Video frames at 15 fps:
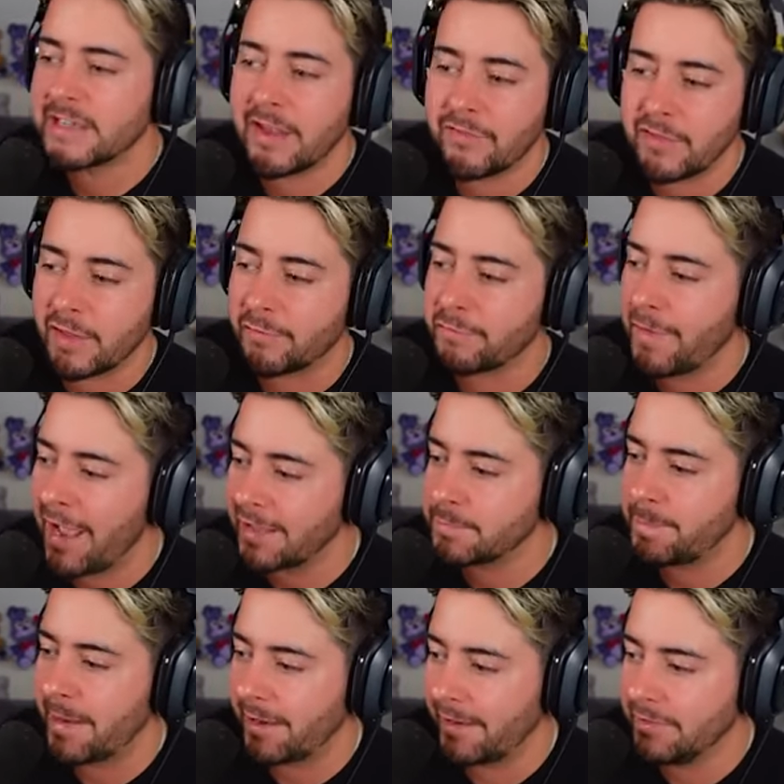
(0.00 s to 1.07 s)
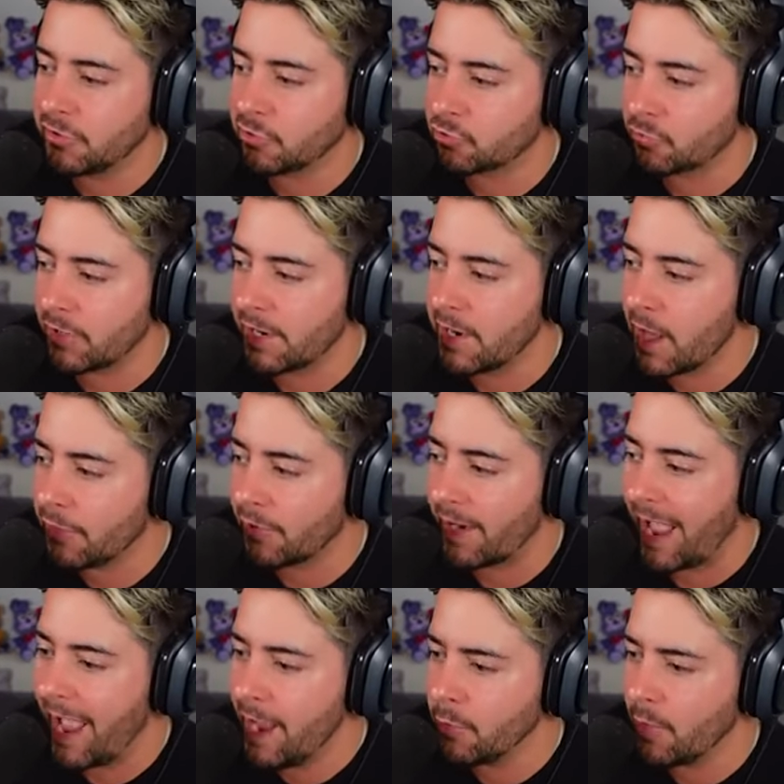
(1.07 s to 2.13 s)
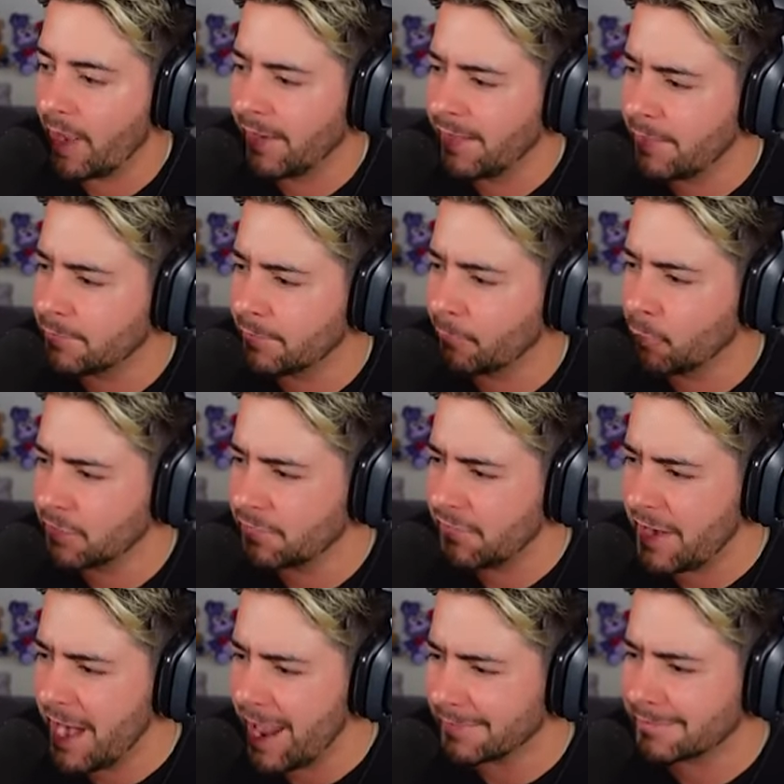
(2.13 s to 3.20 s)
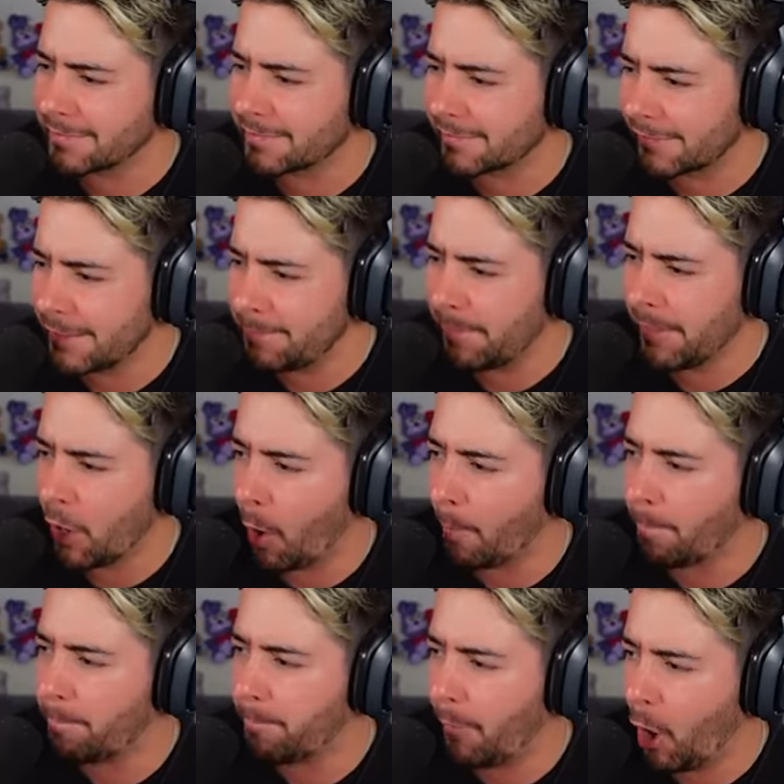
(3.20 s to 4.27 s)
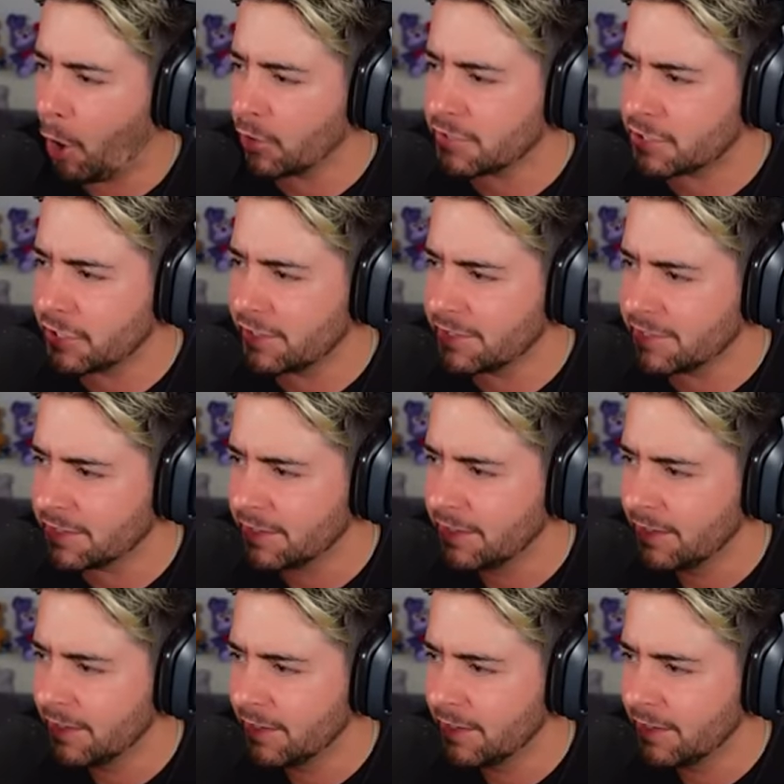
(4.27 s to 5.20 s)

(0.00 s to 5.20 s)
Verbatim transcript: given the Fazbear industry another out, and it is, was Vanessa sleeping on boxes?